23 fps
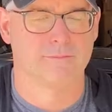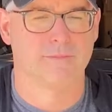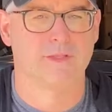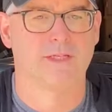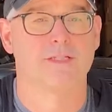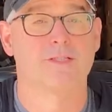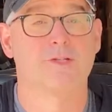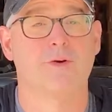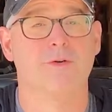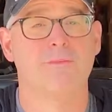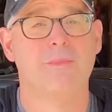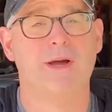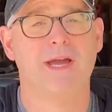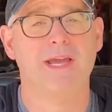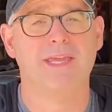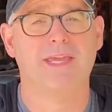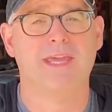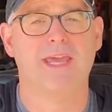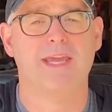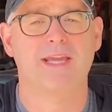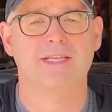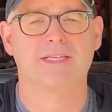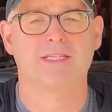So in my
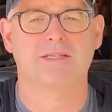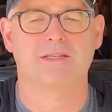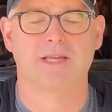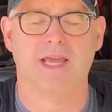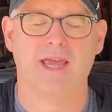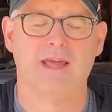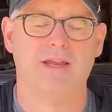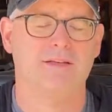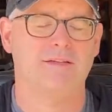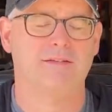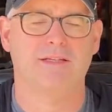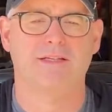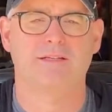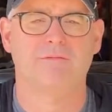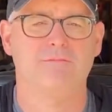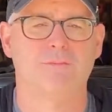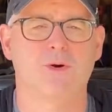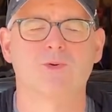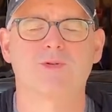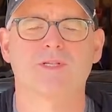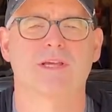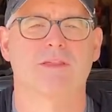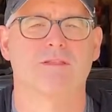case, and in
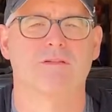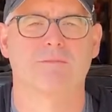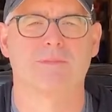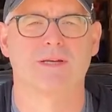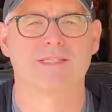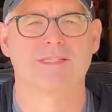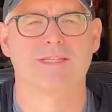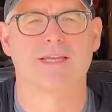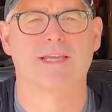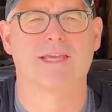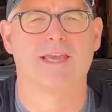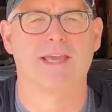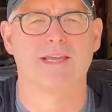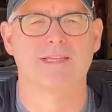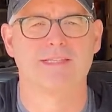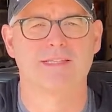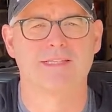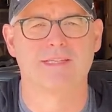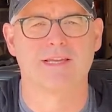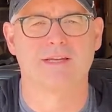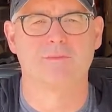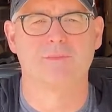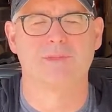most other Mustang
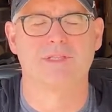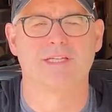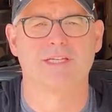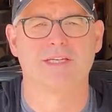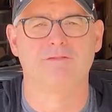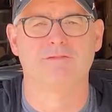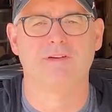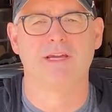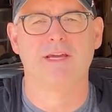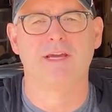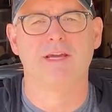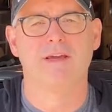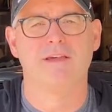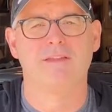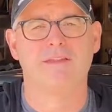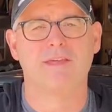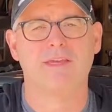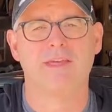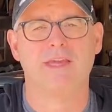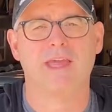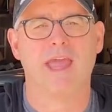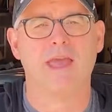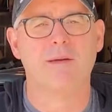cases I believe,
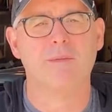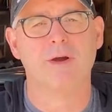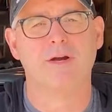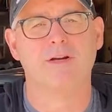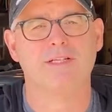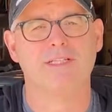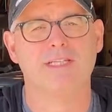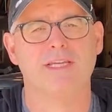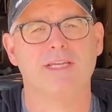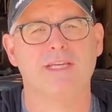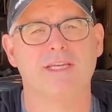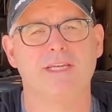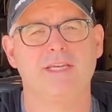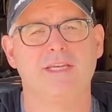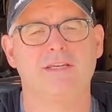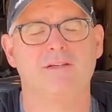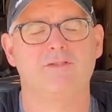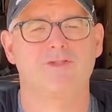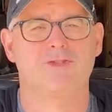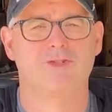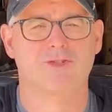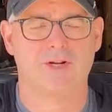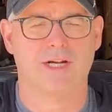the MRT
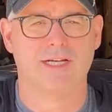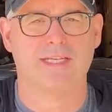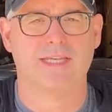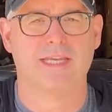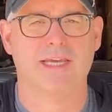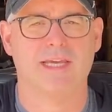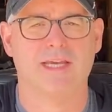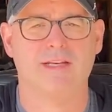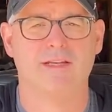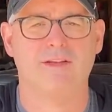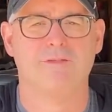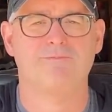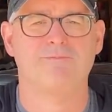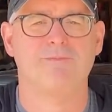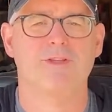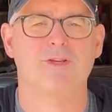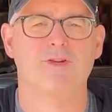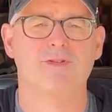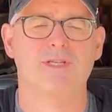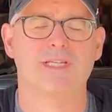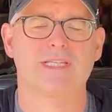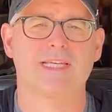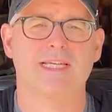strut kit
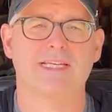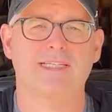uses a